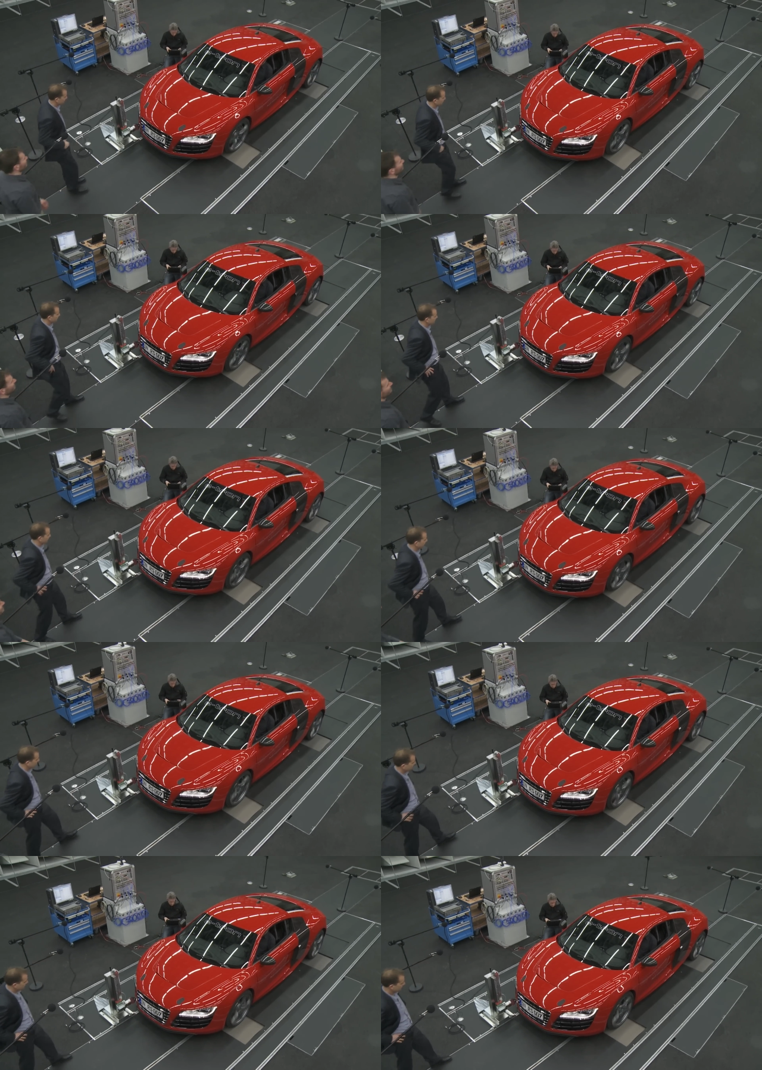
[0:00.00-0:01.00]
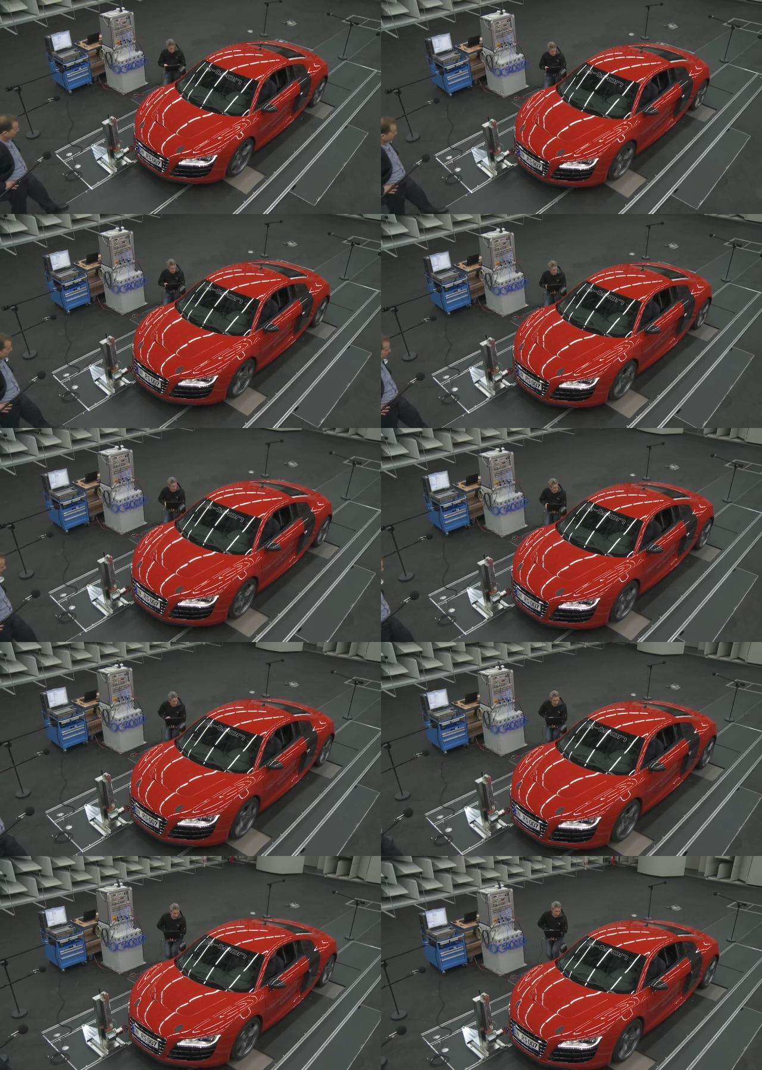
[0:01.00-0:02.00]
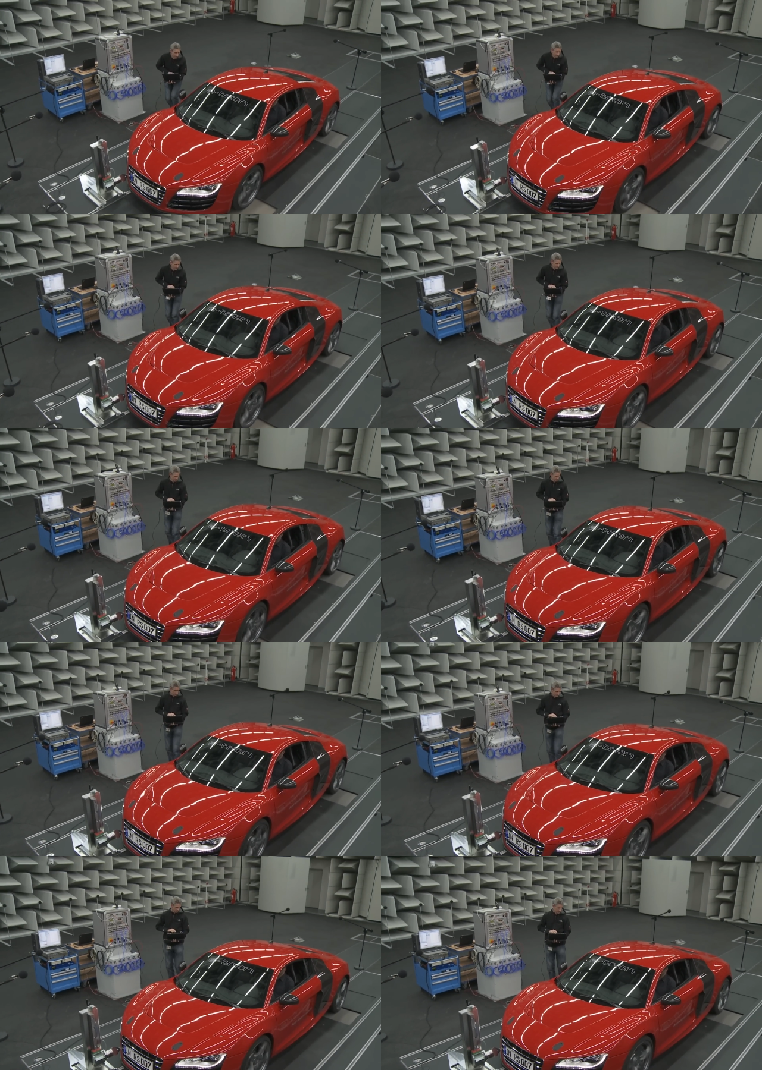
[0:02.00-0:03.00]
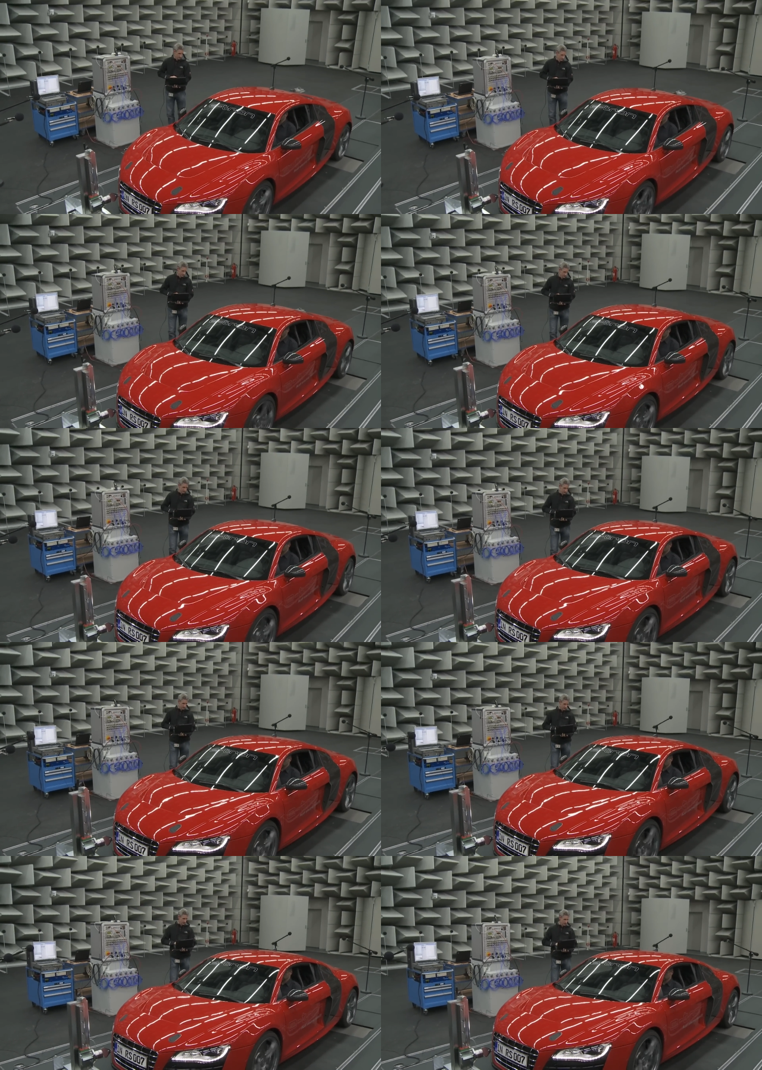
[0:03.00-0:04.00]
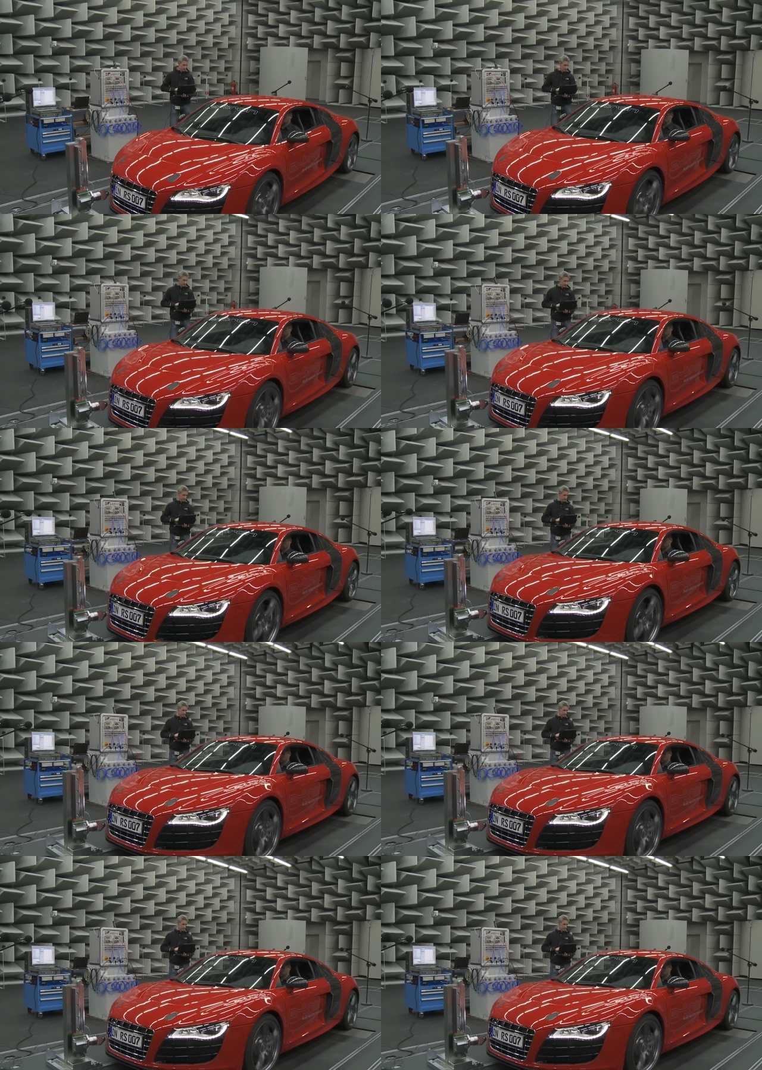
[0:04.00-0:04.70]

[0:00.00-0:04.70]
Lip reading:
[unreadable: no face in view]